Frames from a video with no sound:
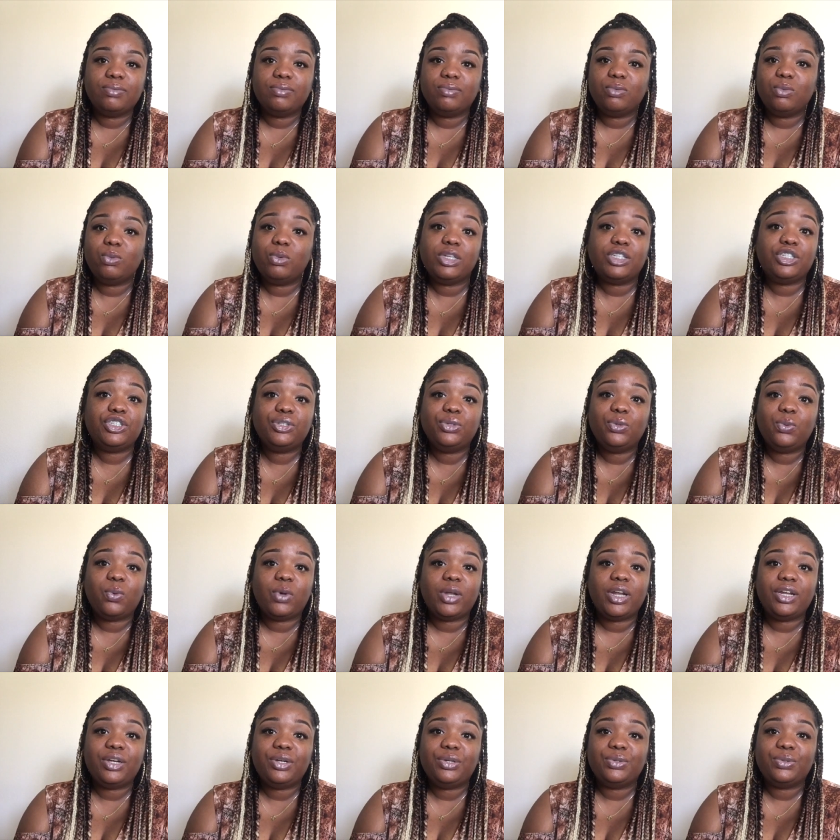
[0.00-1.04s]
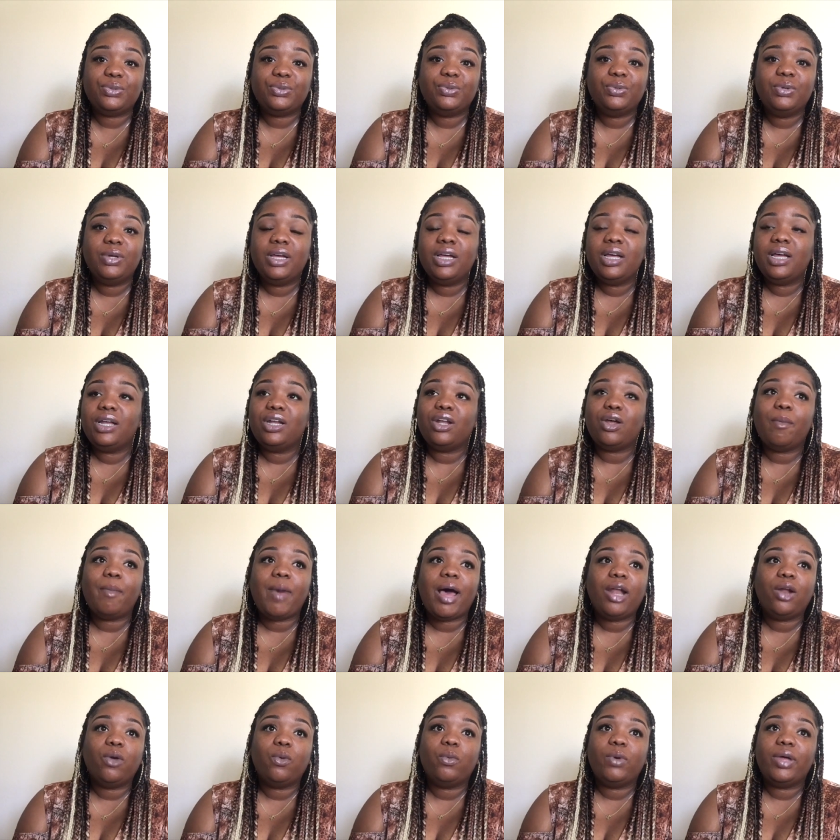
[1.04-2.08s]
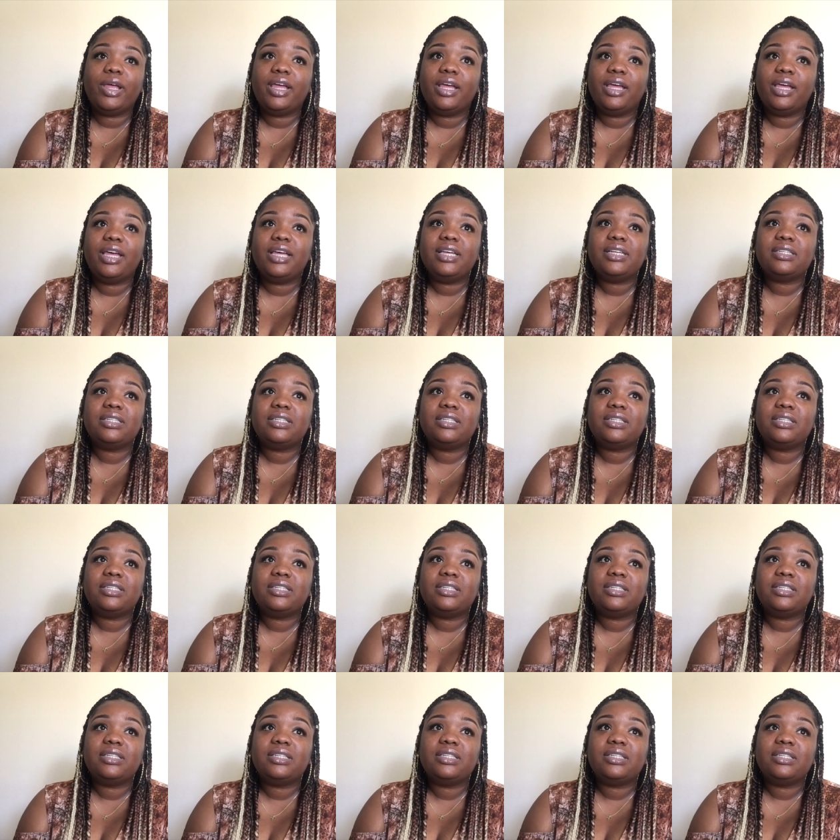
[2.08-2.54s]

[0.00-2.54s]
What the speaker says: what you want to do, no matter what.